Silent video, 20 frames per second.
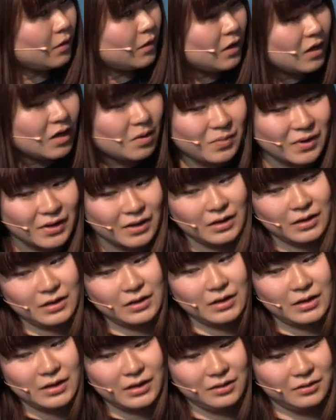Yeah, but
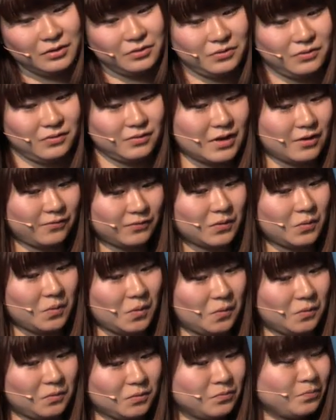I lose after
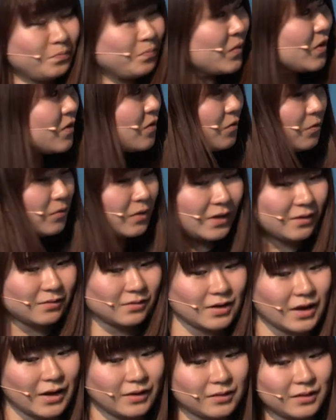all. So
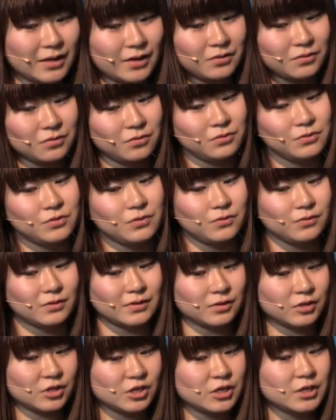next, I'd like to use
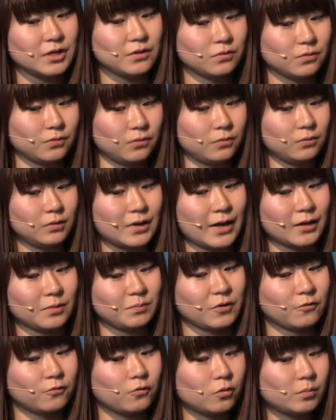the cheating tool and
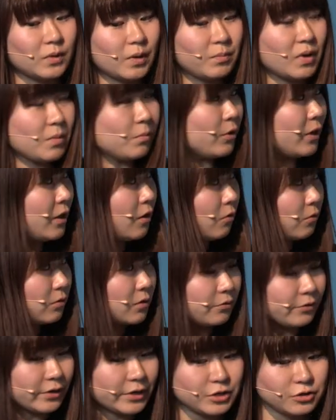perform a memory
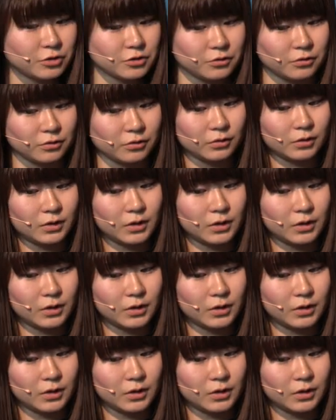alteration.